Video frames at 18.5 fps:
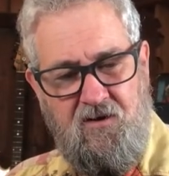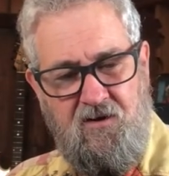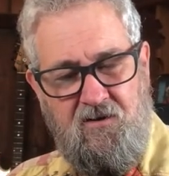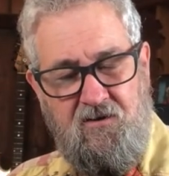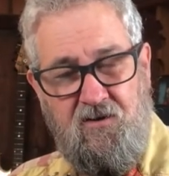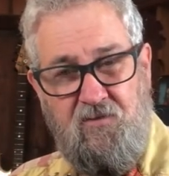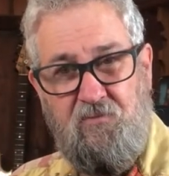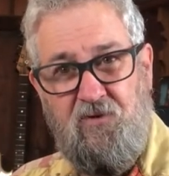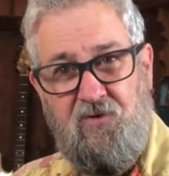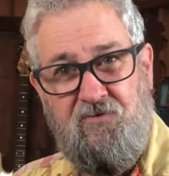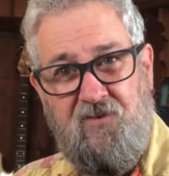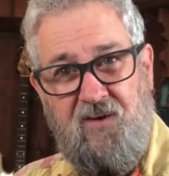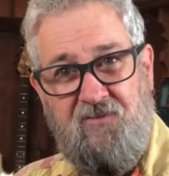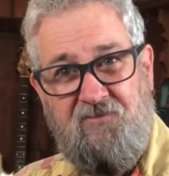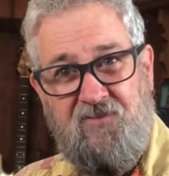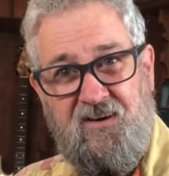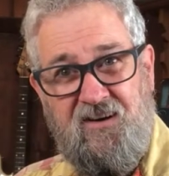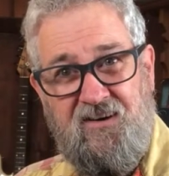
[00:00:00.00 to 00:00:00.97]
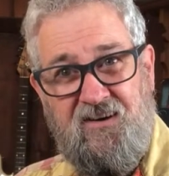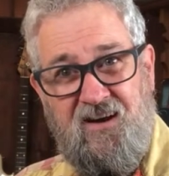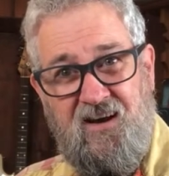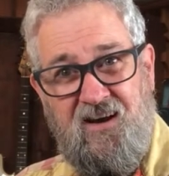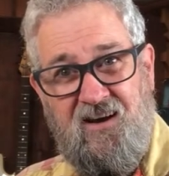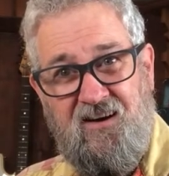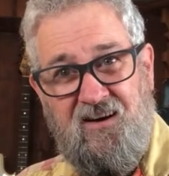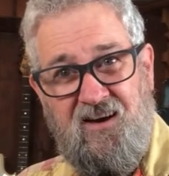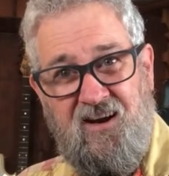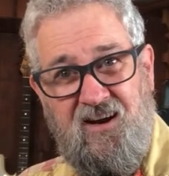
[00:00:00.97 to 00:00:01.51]
move that finger
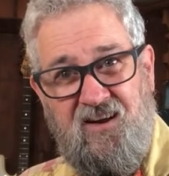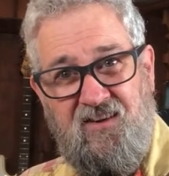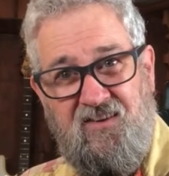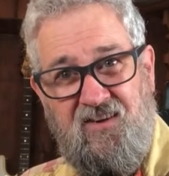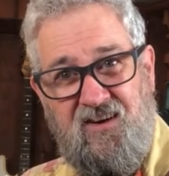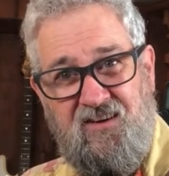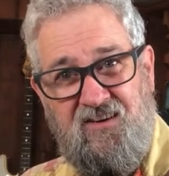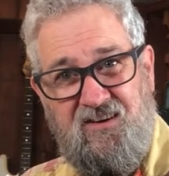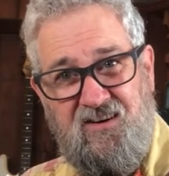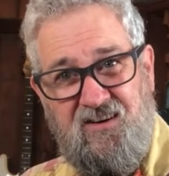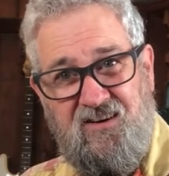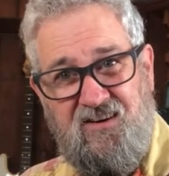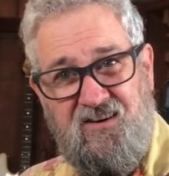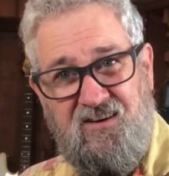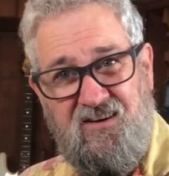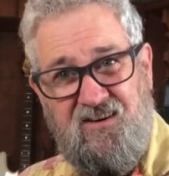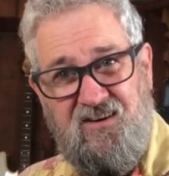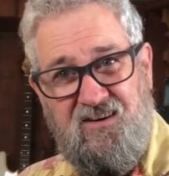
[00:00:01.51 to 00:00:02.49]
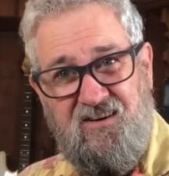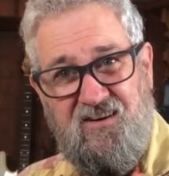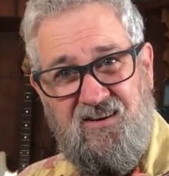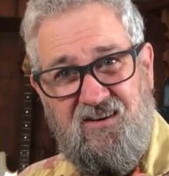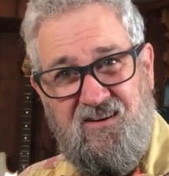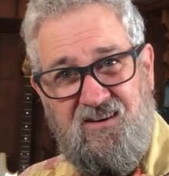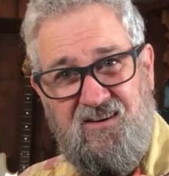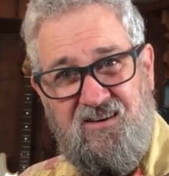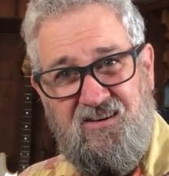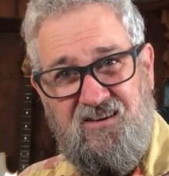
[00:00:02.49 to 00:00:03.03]
down and then you
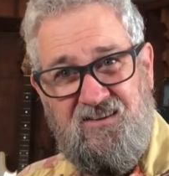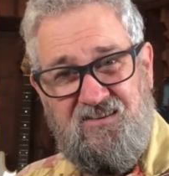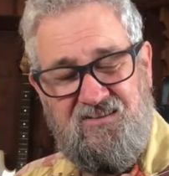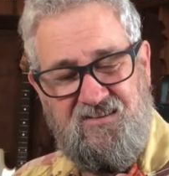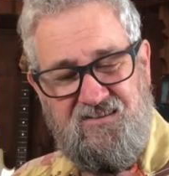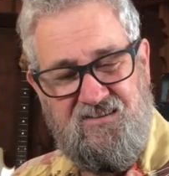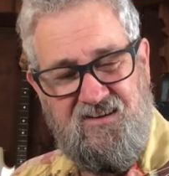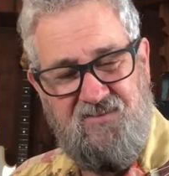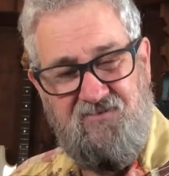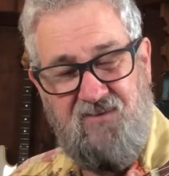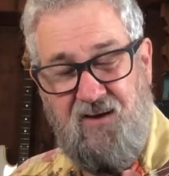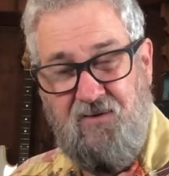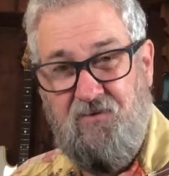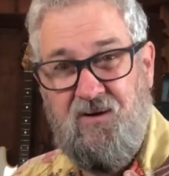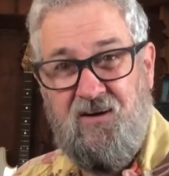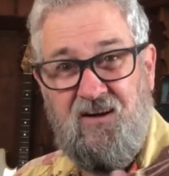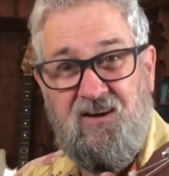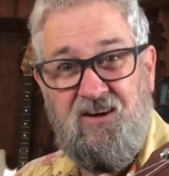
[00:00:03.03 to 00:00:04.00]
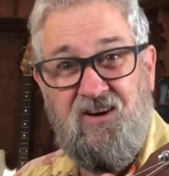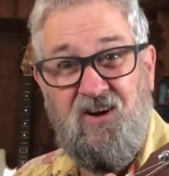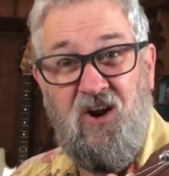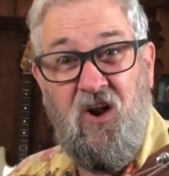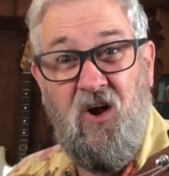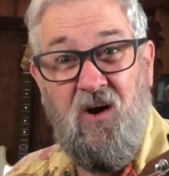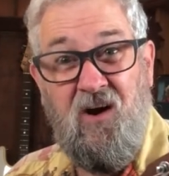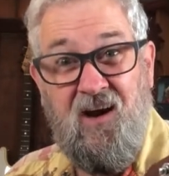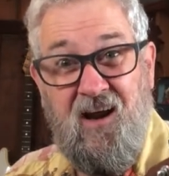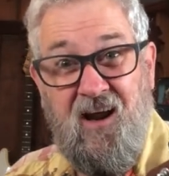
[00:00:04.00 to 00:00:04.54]
just give that one a little
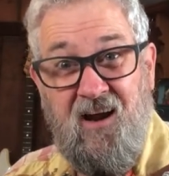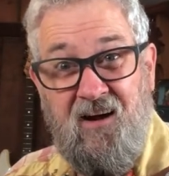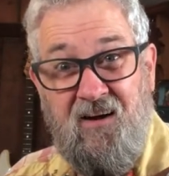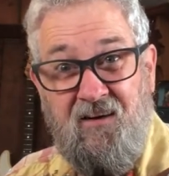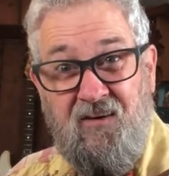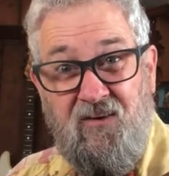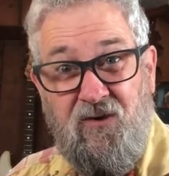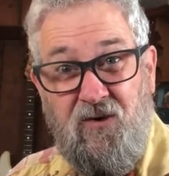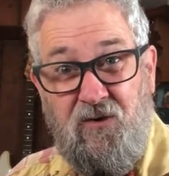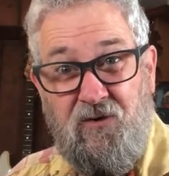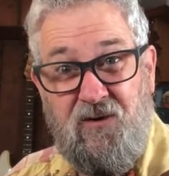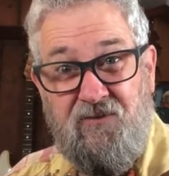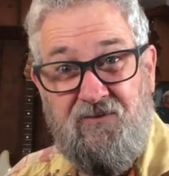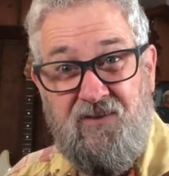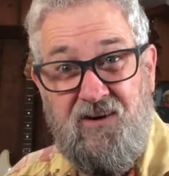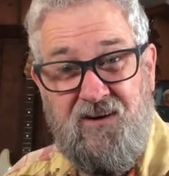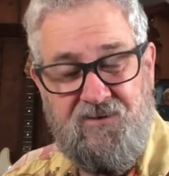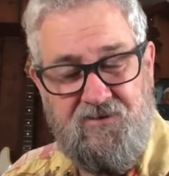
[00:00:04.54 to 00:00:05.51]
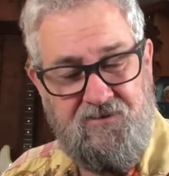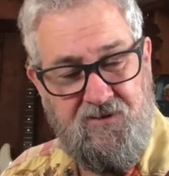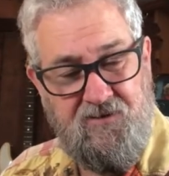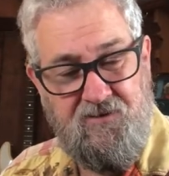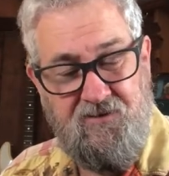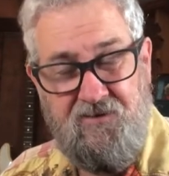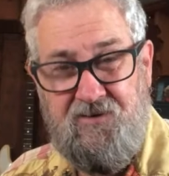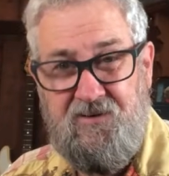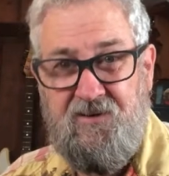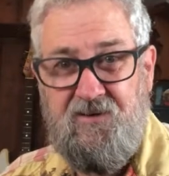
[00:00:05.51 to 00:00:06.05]
lie down on all the frets.
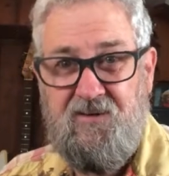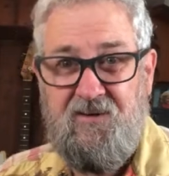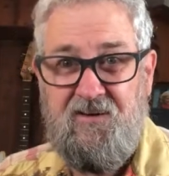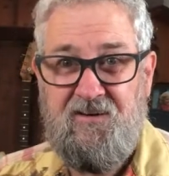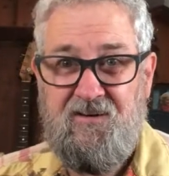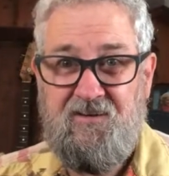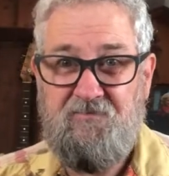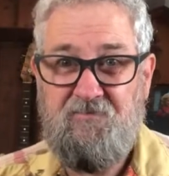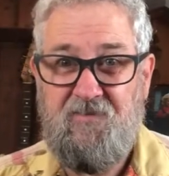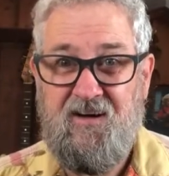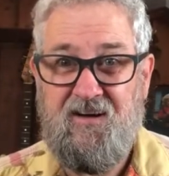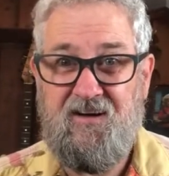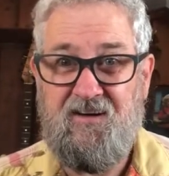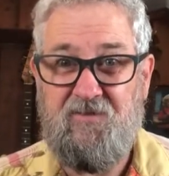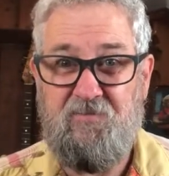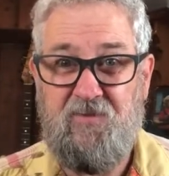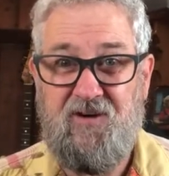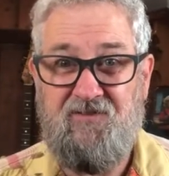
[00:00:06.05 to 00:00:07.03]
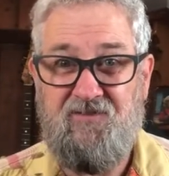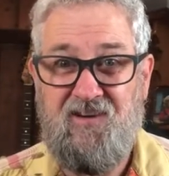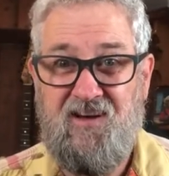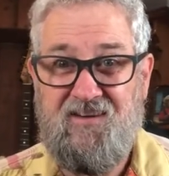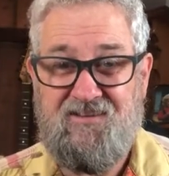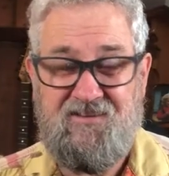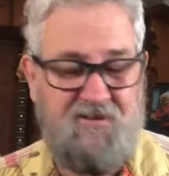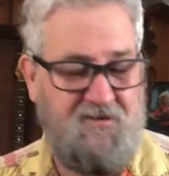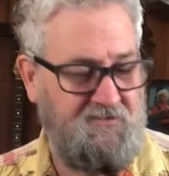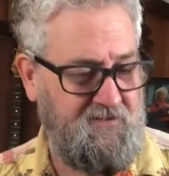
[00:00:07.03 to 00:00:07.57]
Make it a B flat
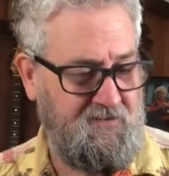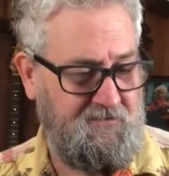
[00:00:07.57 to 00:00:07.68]
7.